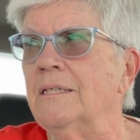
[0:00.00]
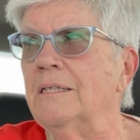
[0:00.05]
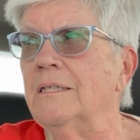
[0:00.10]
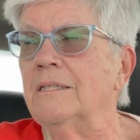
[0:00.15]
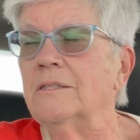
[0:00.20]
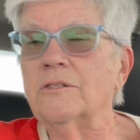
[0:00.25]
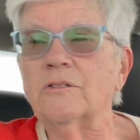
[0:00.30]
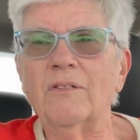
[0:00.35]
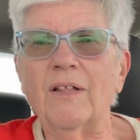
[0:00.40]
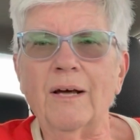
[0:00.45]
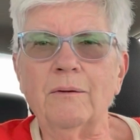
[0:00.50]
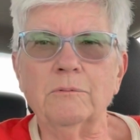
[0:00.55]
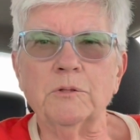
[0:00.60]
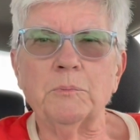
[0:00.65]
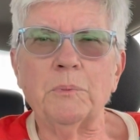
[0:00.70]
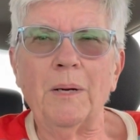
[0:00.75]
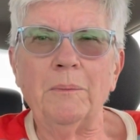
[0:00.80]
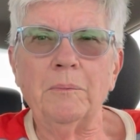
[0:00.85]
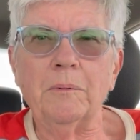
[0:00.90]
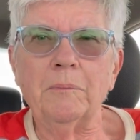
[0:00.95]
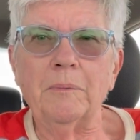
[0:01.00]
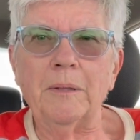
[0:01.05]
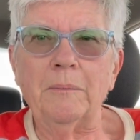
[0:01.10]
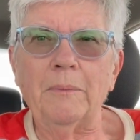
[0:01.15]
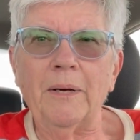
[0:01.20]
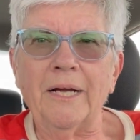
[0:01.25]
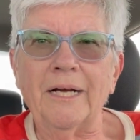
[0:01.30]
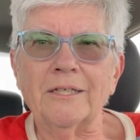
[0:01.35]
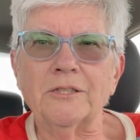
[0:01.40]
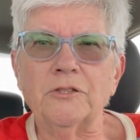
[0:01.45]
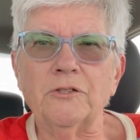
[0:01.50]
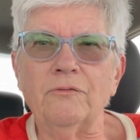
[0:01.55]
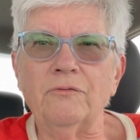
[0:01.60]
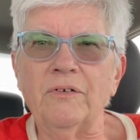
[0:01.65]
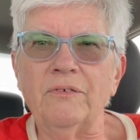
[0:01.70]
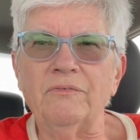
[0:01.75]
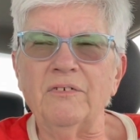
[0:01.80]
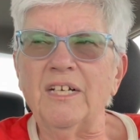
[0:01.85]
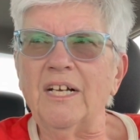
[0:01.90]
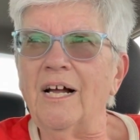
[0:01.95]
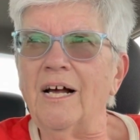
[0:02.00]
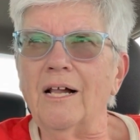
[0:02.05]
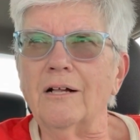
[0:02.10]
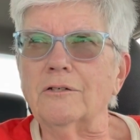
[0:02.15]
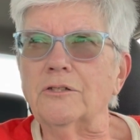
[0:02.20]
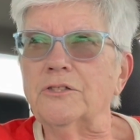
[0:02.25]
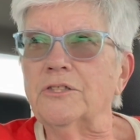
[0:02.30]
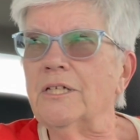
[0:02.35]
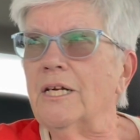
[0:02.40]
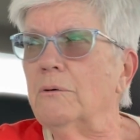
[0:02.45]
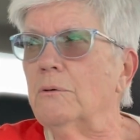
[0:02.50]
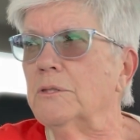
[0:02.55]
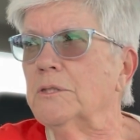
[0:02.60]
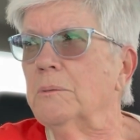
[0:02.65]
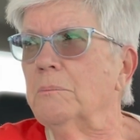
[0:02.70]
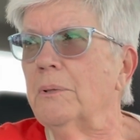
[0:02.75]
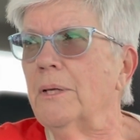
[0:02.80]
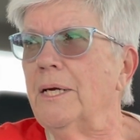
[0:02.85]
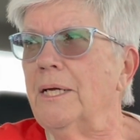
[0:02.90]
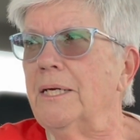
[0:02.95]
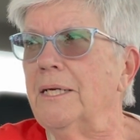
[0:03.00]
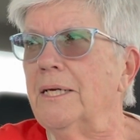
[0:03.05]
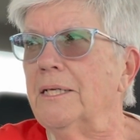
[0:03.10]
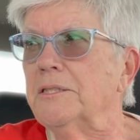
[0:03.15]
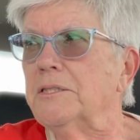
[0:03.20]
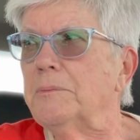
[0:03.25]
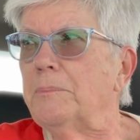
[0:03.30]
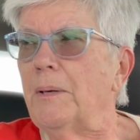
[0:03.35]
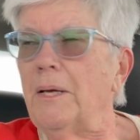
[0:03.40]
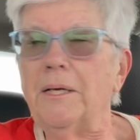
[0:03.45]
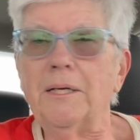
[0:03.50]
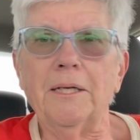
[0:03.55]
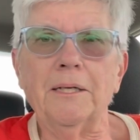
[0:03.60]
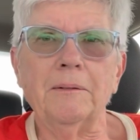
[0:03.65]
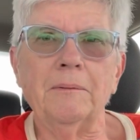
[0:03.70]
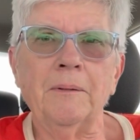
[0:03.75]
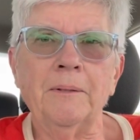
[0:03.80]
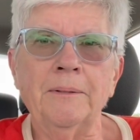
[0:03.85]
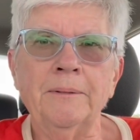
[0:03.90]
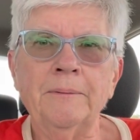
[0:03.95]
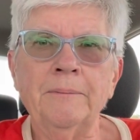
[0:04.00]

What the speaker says: So that was probably my extra $50 that I wasn't planning on spending.